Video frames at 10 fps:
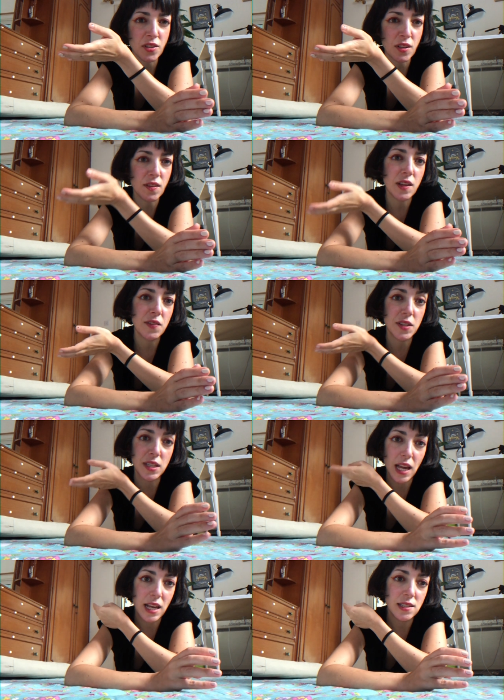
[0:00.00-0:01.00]
than seven
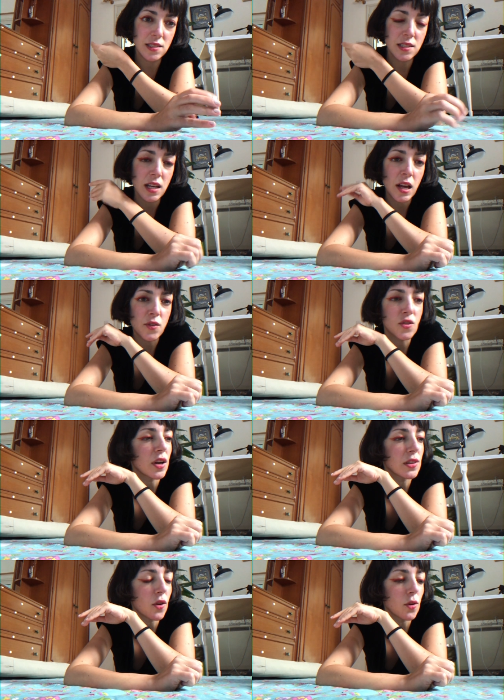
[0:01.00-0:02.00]
days. So
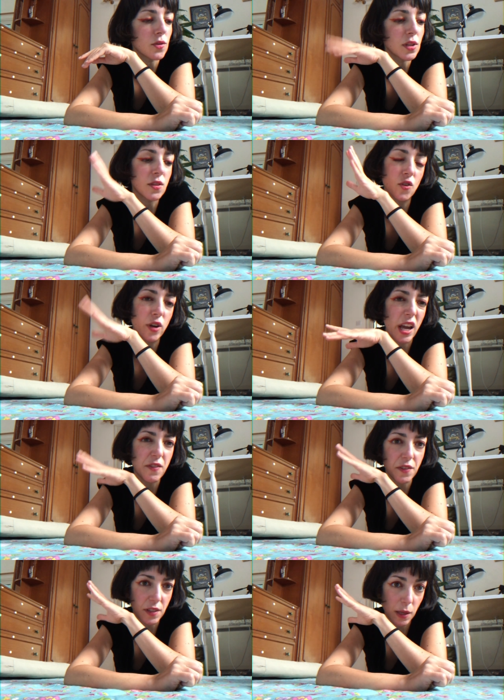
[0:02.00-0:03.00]
I thought it's okay if
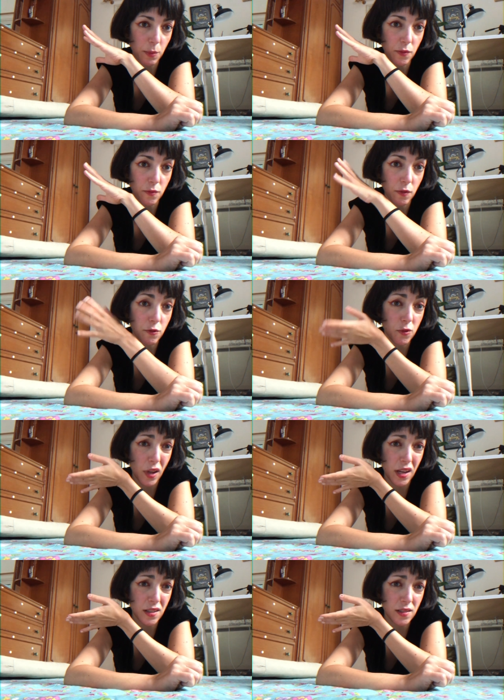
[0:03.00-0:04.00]
I skip a few
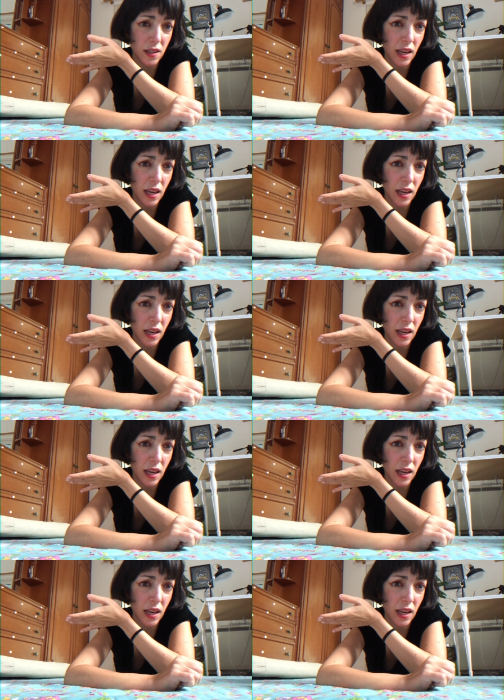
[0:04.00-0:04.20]
days, I